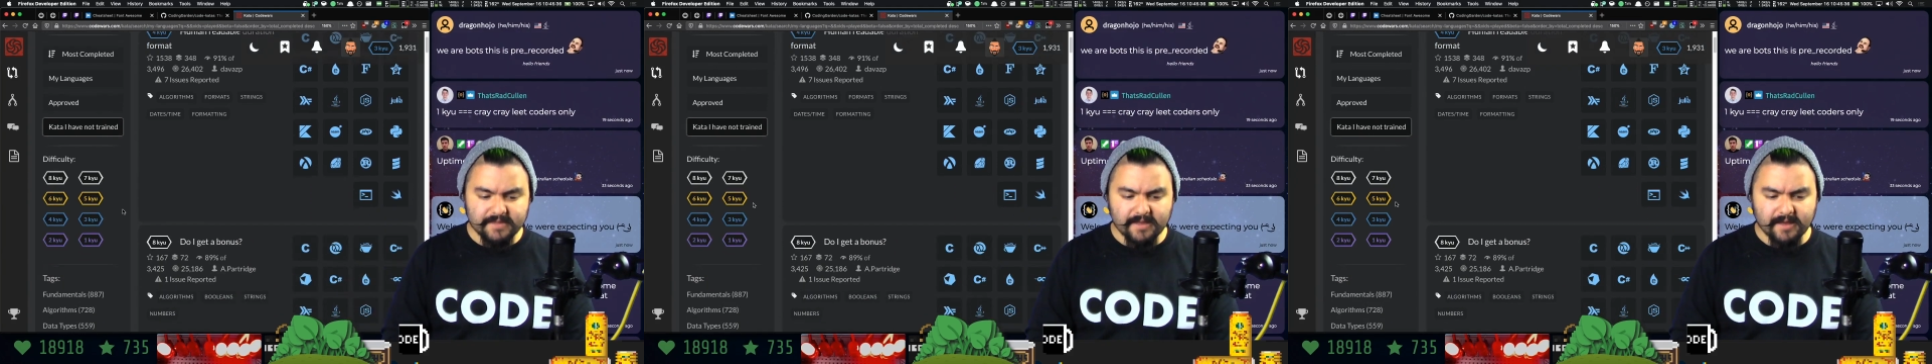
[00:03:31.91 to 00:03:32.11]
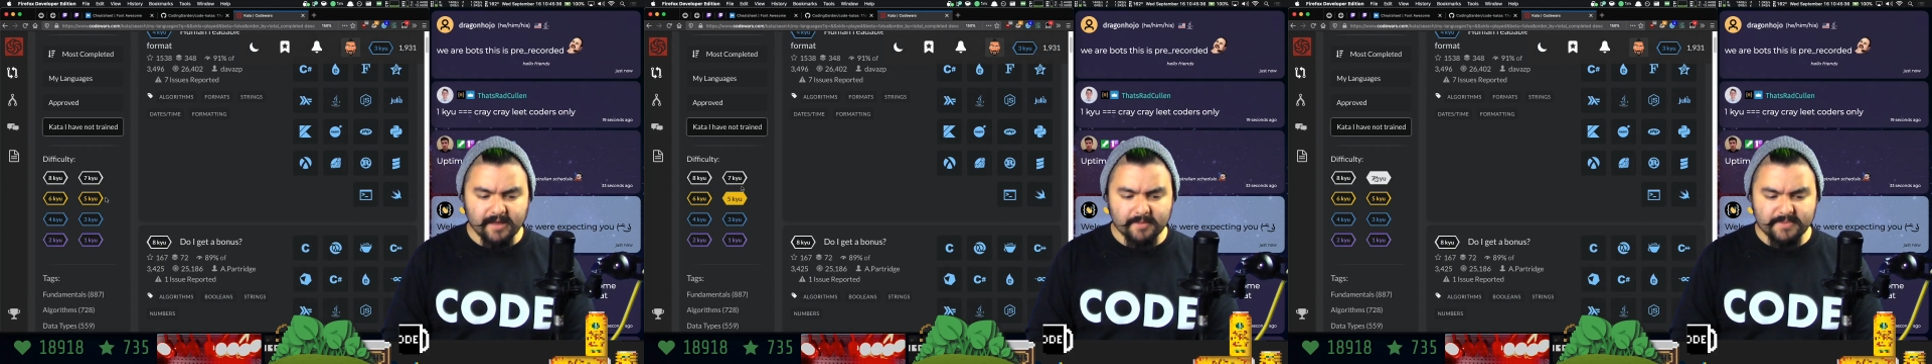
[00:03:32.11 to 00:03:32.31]

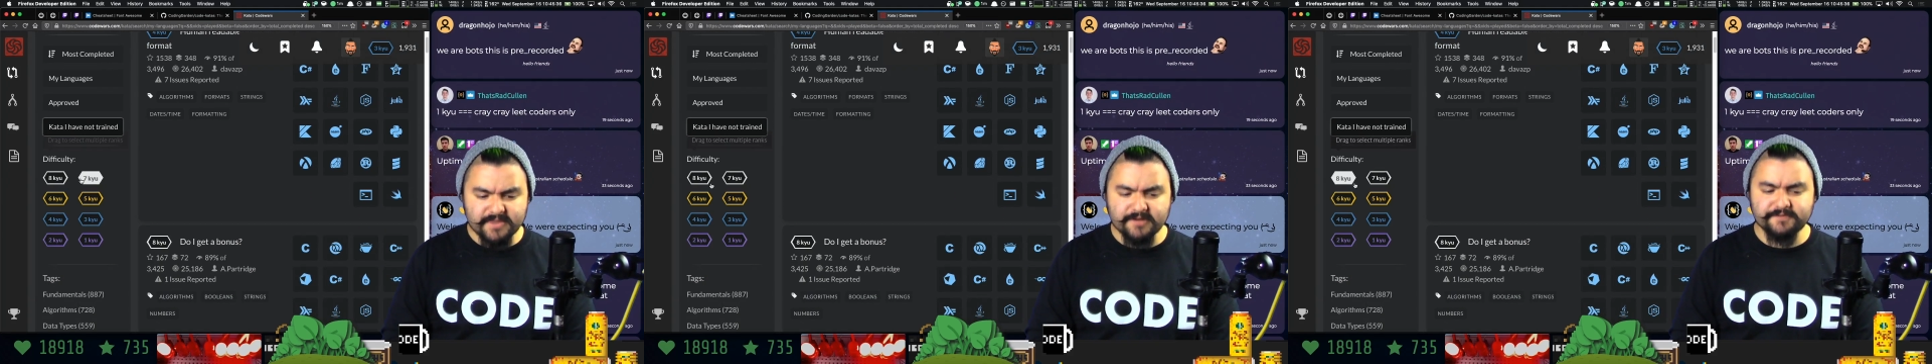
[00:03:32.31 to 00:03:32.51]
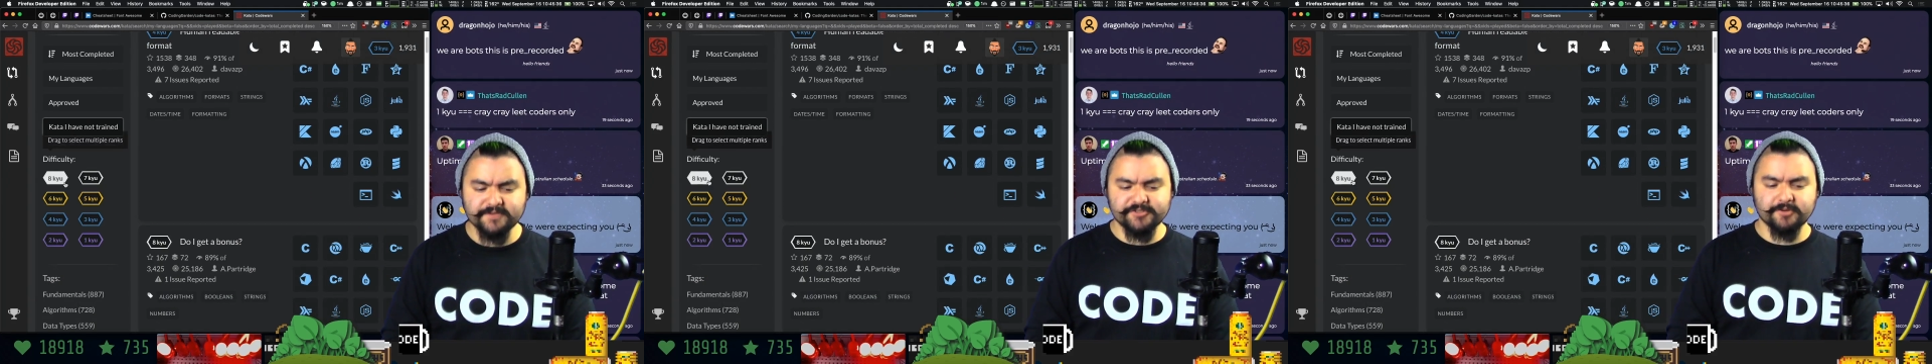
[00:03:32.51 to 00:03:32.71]
Um, and
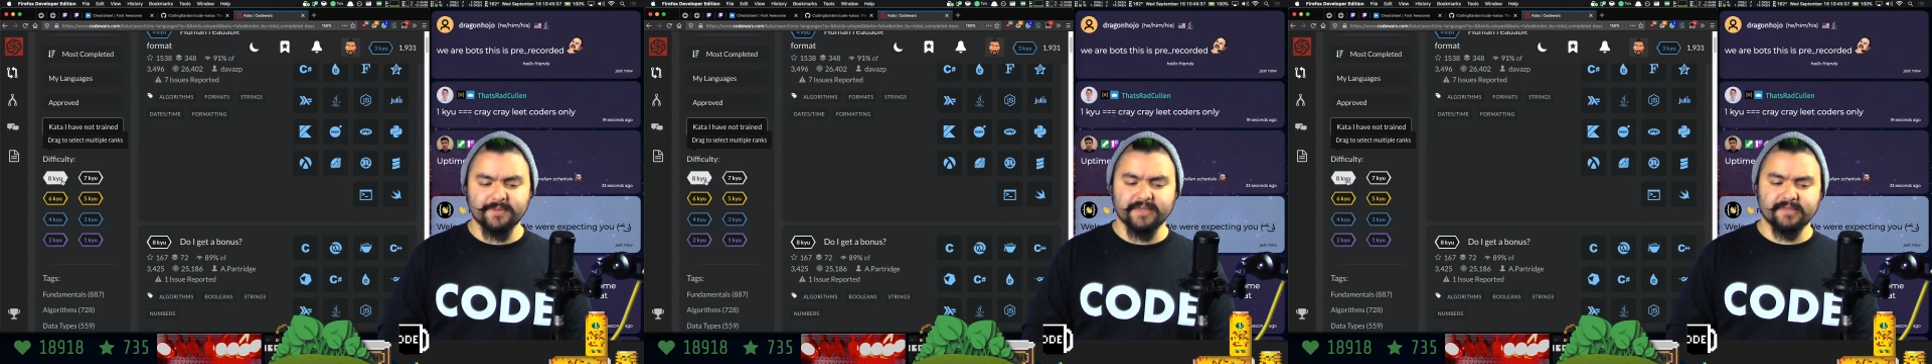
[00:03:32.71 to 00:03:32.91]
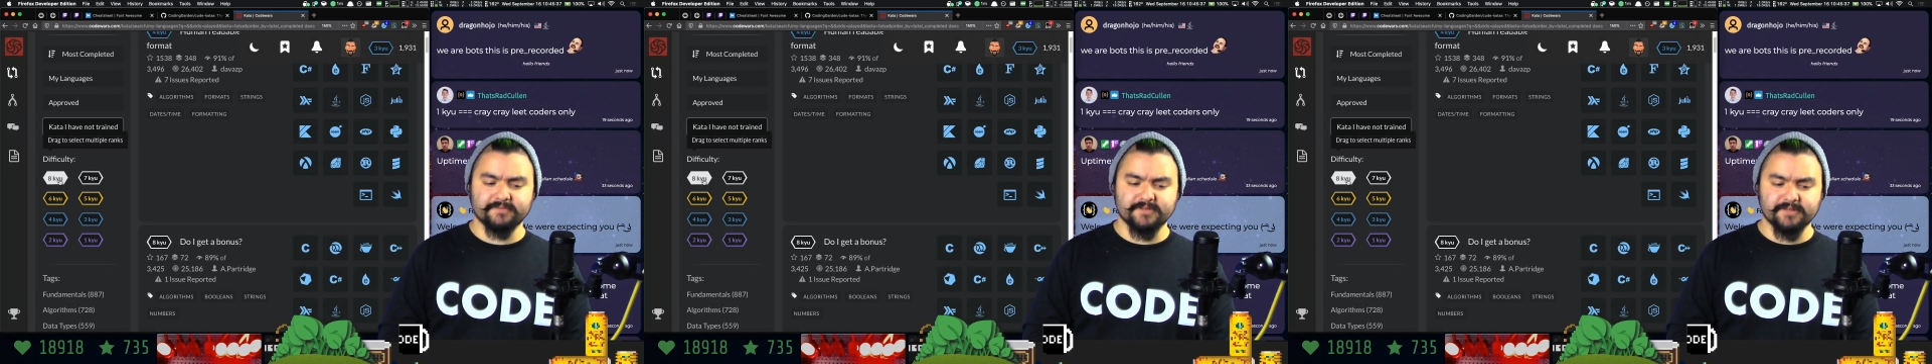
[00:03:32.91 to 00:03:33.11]
then filter
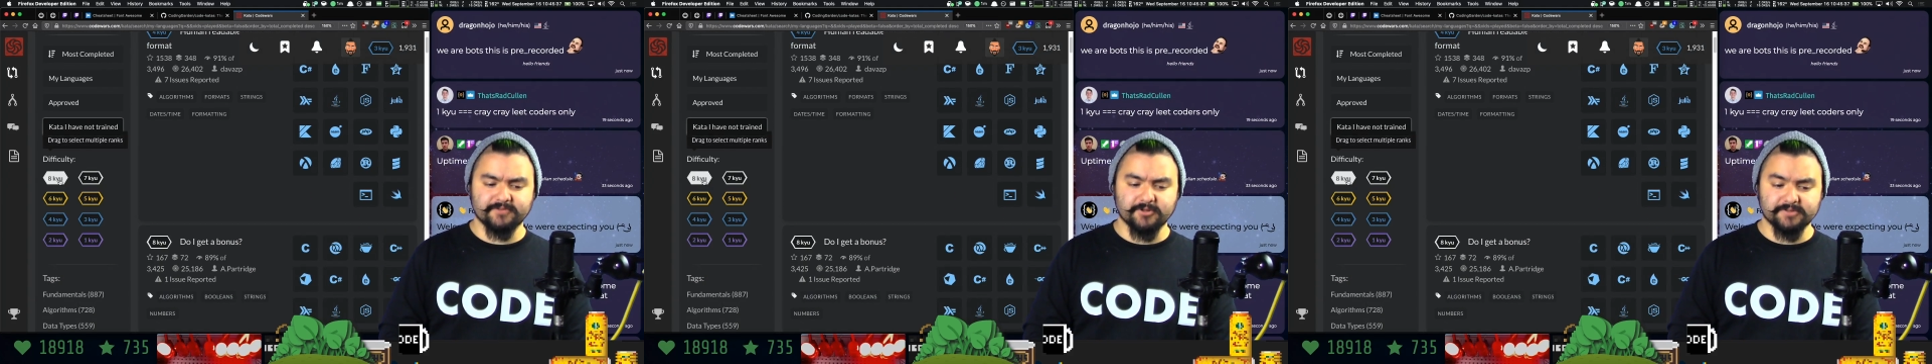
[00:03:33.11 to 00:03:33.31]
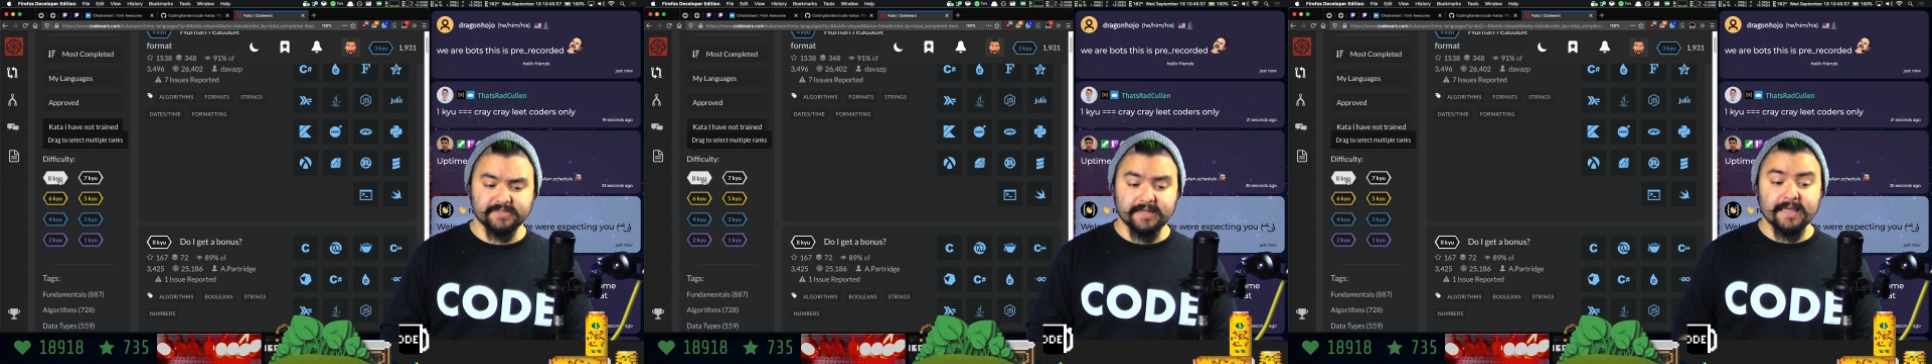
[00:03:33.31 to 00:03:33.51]
by
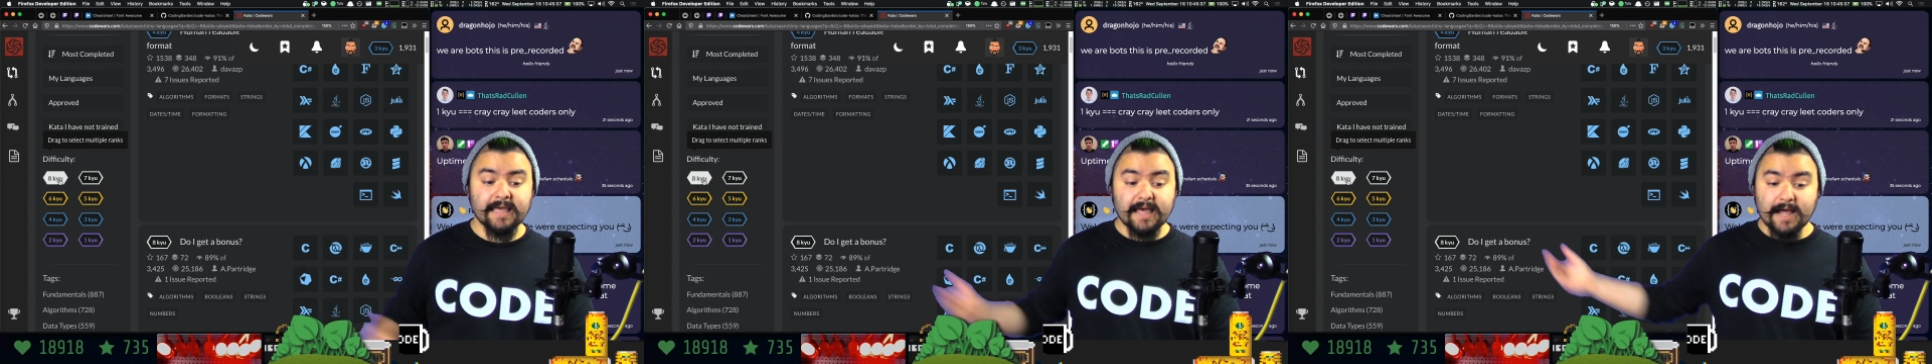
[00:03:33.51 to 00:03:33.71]
difficulty.